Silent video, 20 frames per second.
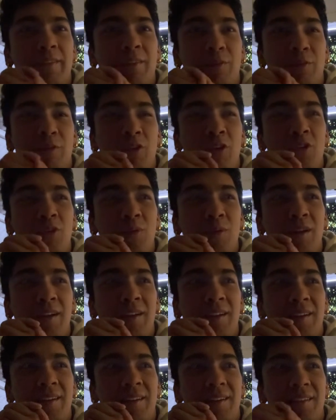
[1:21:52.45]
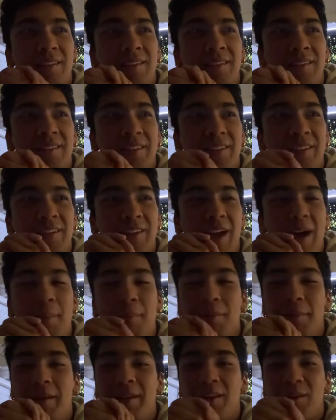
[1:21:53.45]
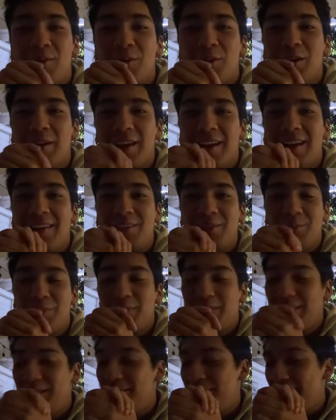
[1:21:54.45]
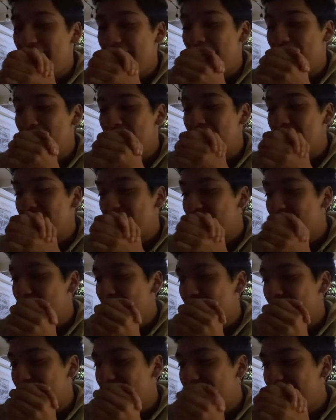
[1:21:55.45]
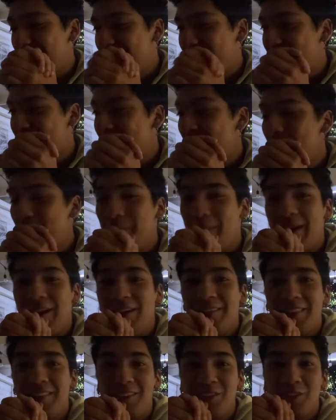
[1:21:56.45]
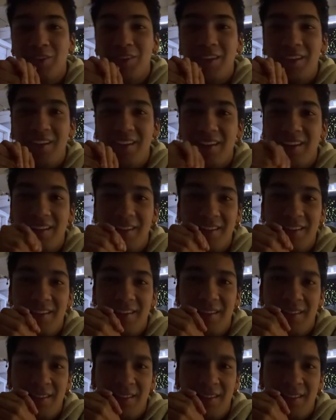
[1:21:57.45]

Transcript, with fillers: Plus the first one, I'm gonna make it work, guys. Believe me, I'm gonna make it work. It's gonna be better than you think.